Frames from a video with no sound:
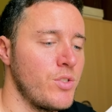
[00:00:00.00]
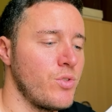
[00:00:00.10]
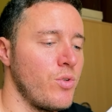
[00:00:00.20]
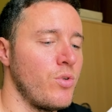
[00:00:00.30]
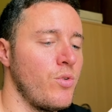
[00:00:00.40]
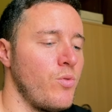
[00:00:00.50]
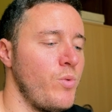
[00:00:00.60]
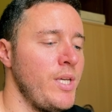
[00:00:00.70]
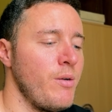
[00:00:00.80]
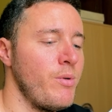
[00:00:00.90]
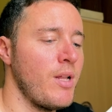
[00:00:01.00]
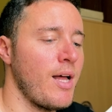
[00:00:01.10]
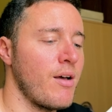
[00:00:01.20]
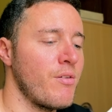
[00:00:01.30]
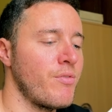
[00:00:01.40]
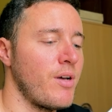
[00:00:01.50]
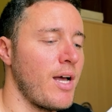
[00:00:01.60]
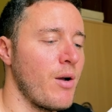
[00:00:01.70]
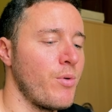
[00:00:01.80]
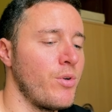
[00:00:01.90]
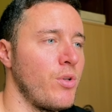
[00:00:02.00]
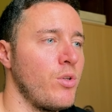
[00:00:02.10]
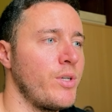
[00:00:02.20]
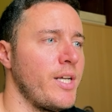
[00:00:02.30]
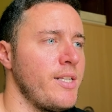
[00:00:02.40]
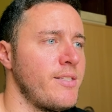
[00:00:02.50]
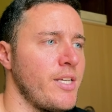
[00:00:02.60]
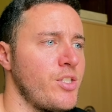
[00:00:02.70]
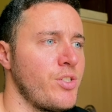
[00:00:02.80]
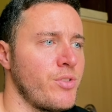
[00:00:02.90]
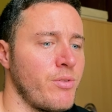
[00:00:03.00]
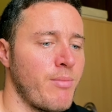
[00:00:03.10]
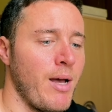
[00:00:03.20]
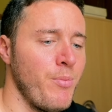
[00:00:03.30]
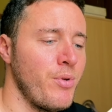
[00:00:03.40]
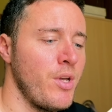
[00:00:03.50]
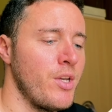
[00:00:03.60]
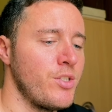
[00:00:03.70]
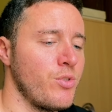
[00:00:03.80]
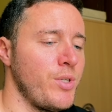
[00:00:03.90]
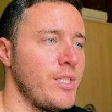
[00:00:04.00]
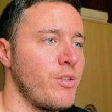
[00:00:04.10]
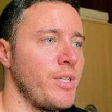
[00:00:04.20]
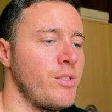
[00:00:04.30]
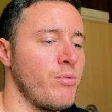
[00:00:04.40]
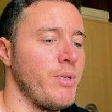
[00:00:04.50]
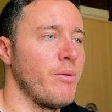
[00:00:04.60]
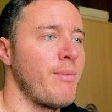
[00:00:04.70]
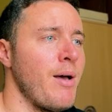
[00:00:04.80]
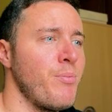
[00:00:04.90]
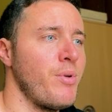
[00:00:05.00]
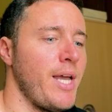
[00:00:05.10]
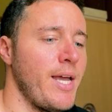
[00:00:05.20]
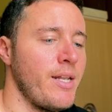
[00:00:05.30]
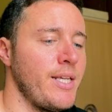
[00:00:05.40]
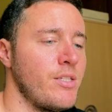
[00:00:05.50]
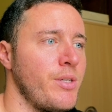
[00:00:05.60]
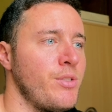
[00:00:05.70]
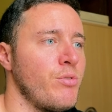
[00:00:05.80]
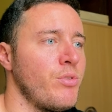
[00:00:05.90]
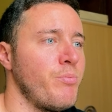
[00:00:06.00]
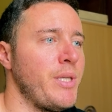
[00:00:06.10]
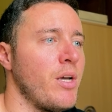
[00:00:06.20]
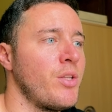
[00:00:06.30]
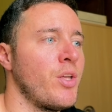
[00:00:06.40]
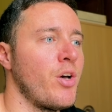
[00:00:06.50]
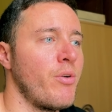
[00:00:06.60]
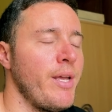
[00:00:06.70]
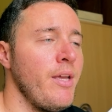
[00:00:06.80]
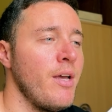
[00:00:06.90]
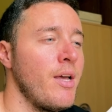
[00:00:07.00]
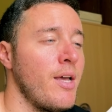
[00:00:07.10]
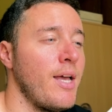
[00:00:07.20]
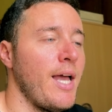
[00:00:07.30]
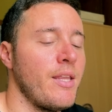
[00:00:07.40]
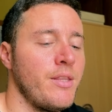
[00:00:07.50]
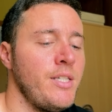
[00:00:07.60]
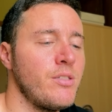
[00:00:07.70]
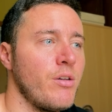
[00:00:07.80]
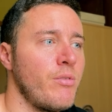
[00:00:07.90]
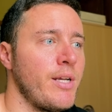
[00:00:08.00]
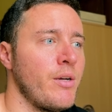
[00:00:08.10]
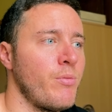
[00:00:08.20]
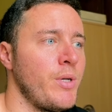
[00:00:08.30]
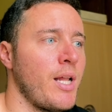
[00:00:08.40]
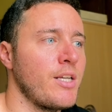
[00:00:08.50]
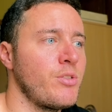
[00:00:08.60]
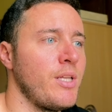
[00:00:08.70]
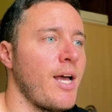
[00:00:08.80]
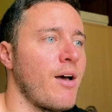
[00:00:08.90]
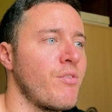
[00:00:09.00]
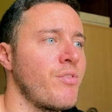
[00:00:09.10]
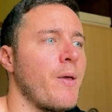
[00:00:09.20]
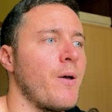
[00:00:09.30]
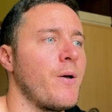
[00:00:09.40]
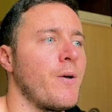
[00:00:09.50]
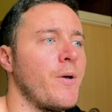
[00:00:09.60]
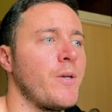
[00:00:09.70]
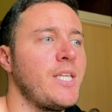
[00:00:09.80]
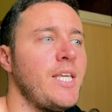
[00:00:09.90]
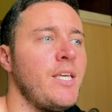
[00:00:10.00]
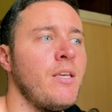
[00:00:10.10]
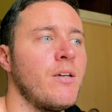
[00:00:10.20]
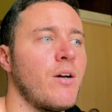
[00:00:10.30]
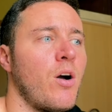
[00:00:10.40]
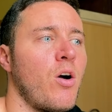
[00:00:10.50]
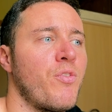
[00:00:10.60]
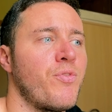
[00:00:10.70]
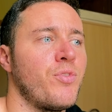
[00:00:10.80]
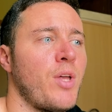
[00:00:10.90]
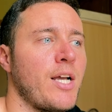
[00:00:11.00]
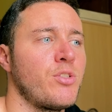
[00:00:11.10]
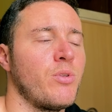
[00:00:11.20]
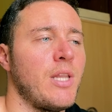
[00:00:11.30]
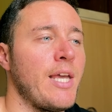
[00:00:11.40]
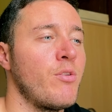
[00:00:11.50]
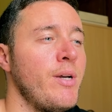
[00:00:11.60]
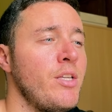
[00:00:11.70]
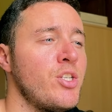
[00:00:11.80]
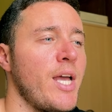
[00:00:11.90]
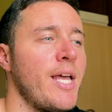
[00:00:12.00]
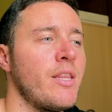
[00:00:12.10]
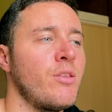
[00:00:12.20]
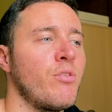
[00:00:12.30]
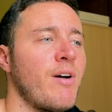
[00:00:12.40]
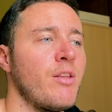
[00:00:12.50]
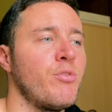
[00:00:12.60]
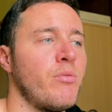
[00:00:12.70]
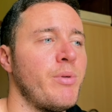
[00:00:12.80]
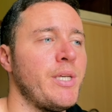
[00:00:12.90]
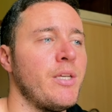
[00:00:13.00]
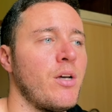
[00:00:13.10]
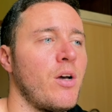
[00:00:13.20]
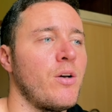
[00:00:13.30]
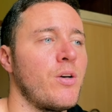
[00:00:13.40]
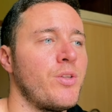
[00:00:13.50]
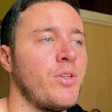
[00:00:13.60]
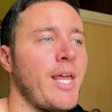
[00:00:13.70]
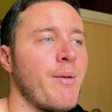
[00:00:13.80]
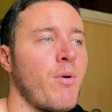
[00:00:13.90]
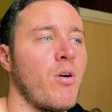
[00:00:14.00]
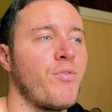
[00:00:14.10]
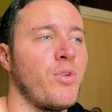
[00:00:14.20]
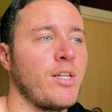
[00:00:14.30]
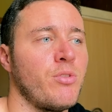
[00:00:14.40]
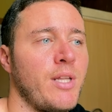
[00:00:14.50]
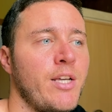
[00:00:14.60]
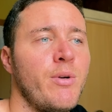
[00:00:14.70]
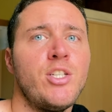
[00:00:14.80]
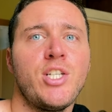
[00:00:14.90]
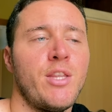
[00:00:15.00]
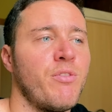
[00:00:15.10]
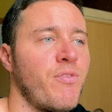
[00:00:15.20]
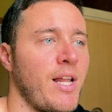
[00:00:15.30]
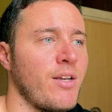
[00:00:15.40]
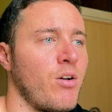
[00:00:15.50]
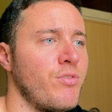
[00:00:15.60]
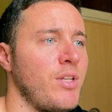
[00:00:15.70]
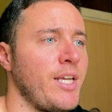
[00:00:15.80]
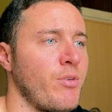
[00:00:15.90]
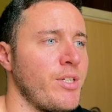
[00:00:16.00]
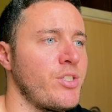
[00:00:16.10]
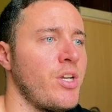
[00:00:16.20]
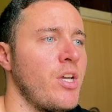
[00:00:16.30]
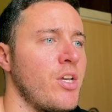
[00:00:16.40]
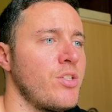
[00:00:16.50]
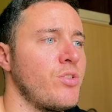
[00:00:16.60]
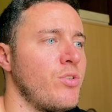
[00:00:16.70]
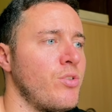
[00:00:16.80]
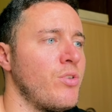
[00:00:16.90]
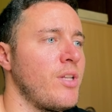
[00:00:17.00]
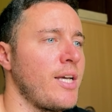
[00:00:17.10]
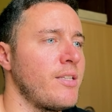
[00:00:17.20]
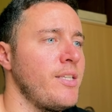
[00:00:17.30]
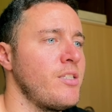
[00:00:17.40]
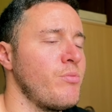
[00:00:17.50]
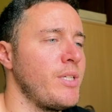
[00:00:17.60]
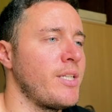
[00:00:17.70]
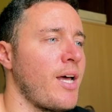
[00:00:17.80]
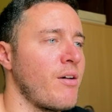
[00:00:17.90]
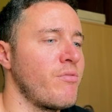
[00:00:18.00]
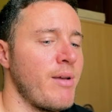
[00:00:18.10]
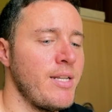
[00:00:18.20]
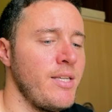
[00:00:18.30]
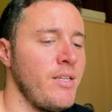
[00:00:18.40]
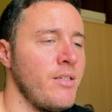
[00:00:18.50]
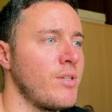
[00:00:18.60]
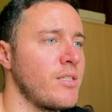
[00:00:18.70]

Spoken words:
So we will have our localization map. So it's going to be a map, and it's going to be an array. And this array will actually have a key of the actual language, and the value will be the name of the actual language and the flag of the language. So like this, we can have many.